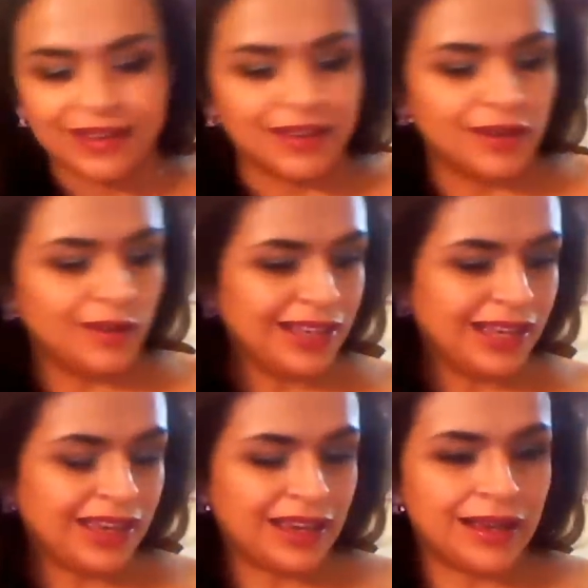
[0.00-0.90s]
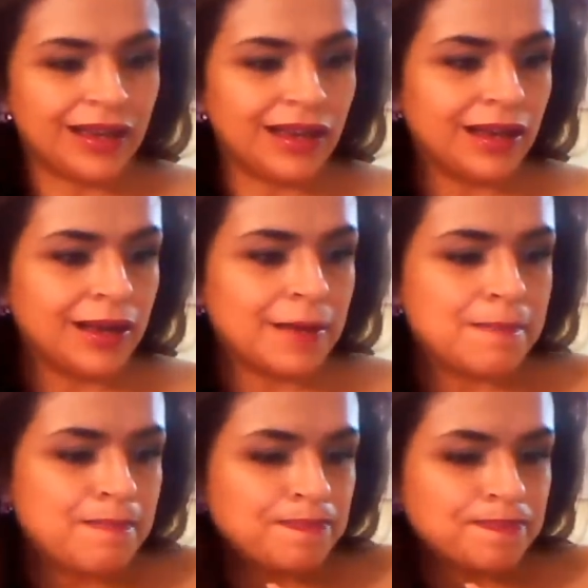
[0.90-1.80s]
Okay,
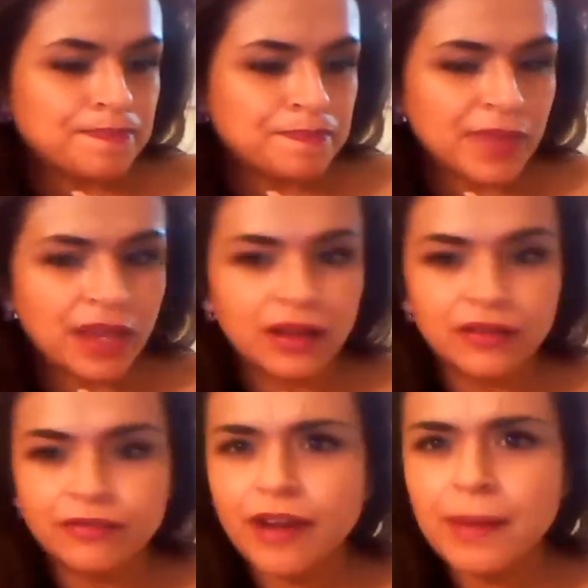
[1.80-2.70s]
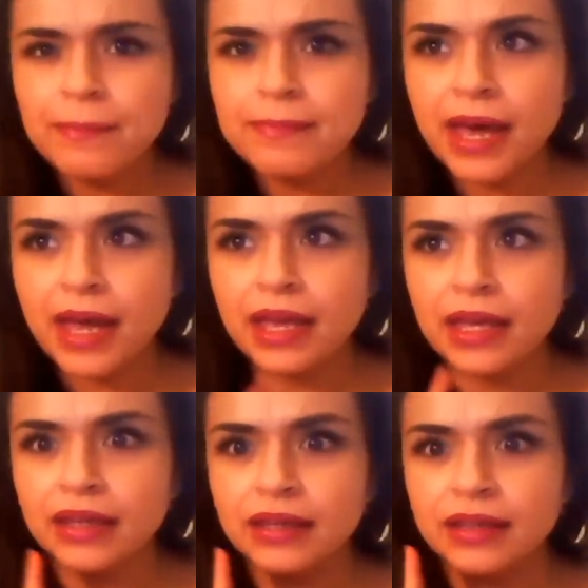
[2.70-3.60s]
um, from
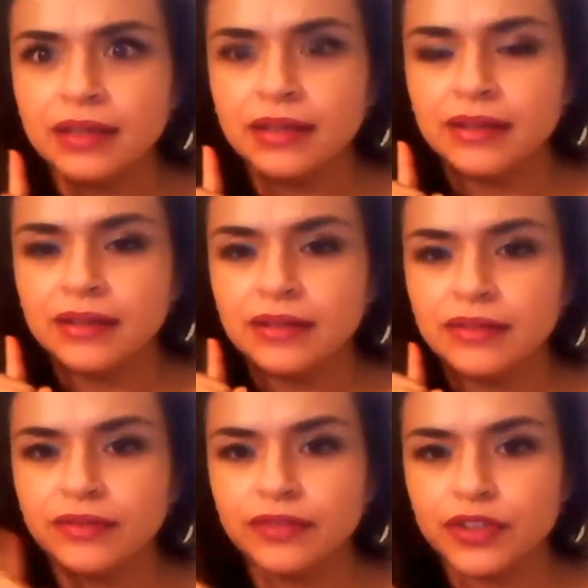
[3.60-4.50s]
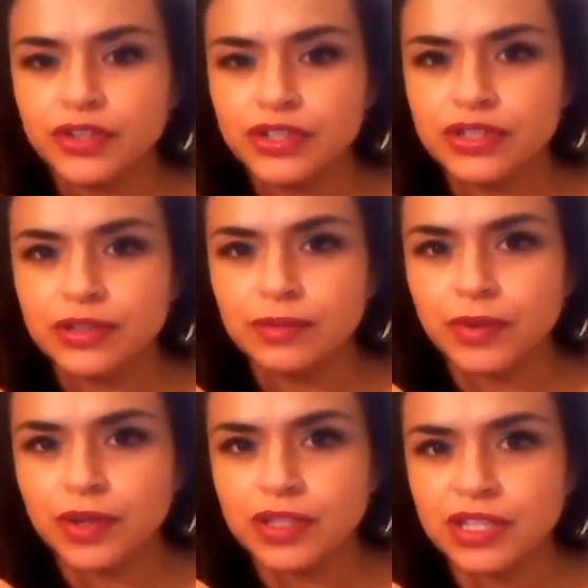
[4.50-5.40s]
my first
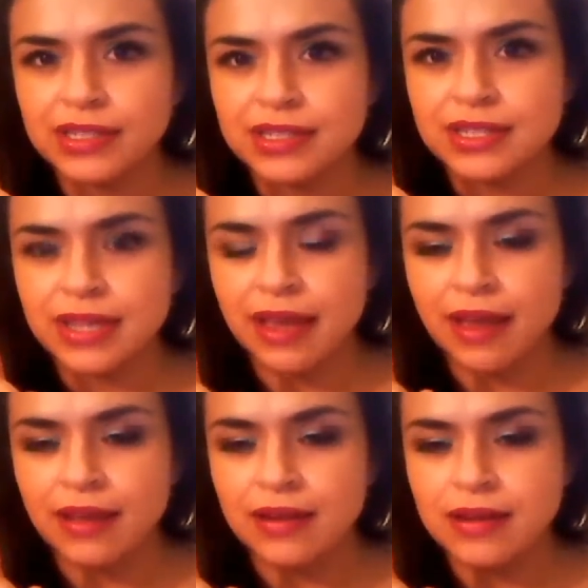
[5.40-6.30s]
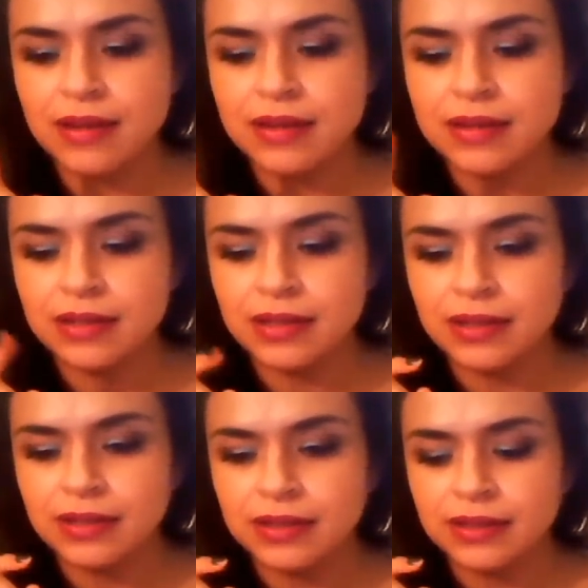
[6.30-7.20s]
project 10,
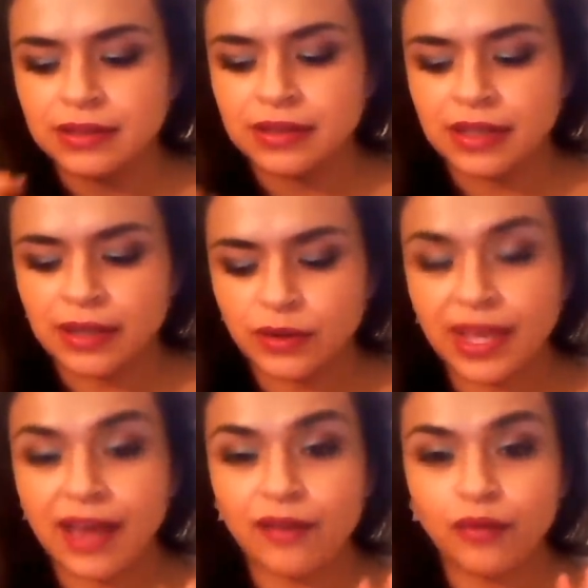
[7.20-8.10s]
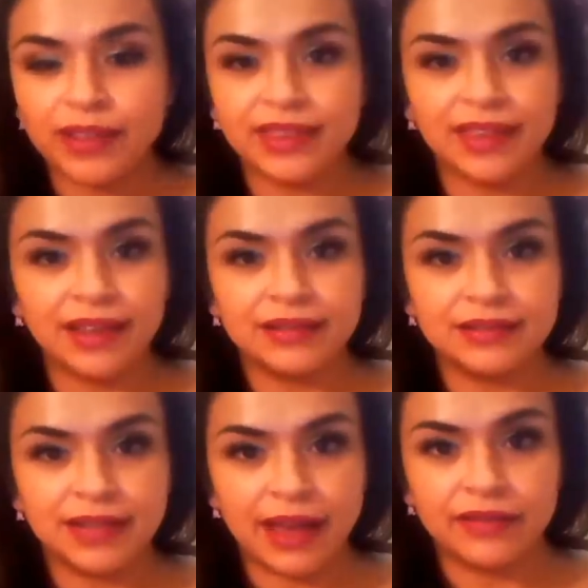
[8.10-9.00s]
I only have one thing
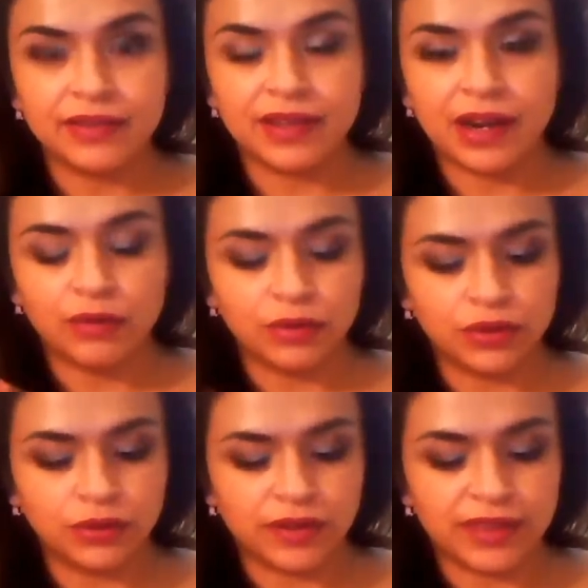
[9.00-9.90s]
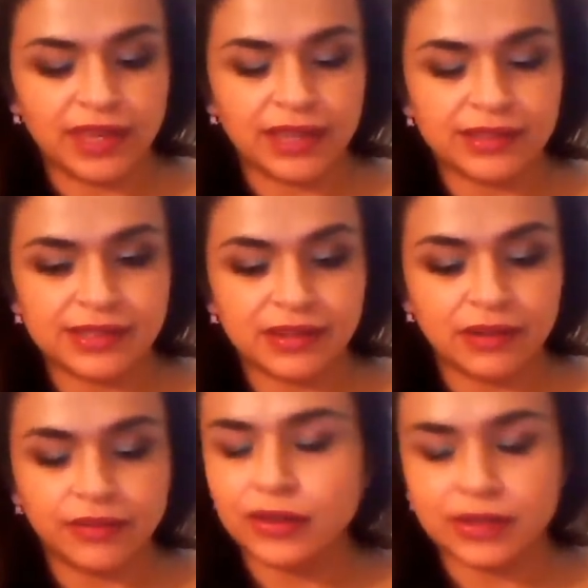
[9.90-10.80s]
left that I rolled over, and that's,
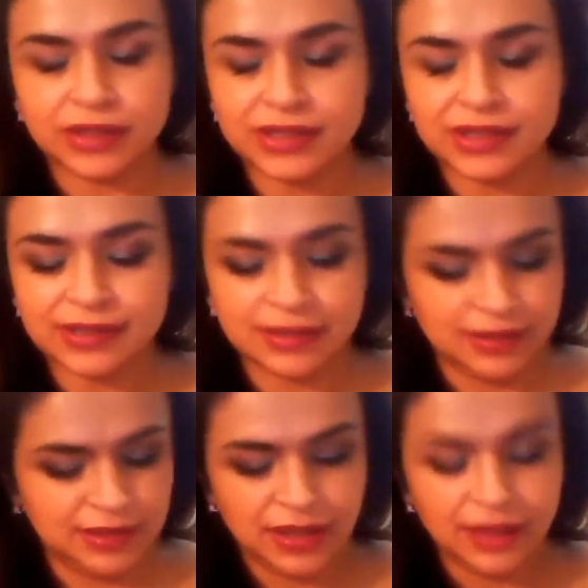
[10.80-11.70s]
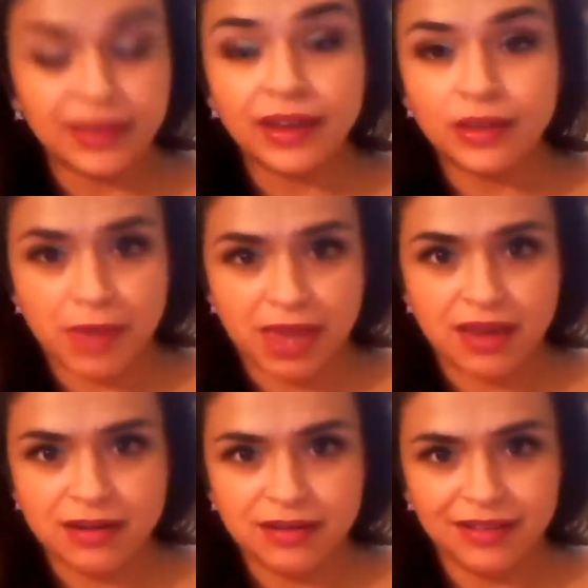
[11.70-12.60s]
of course, the other
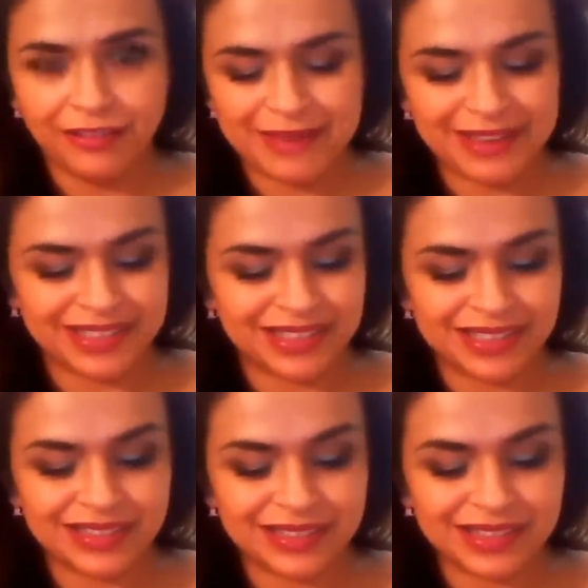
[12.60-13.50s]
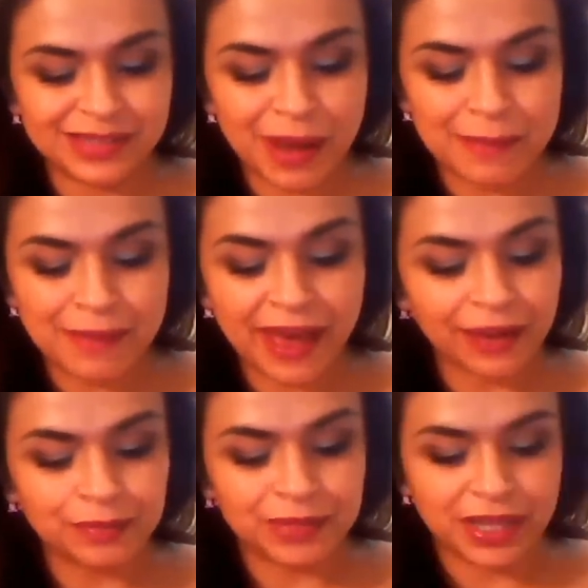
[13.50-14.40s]
bane of my existence, my
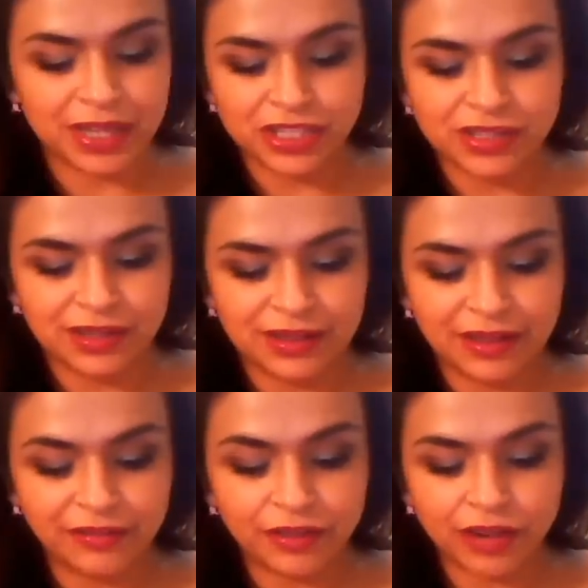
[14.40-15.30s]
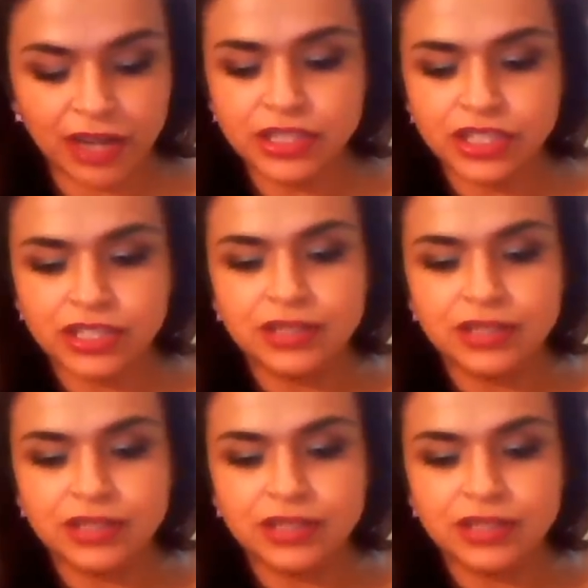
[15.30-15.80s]
MAC blush in Love Crush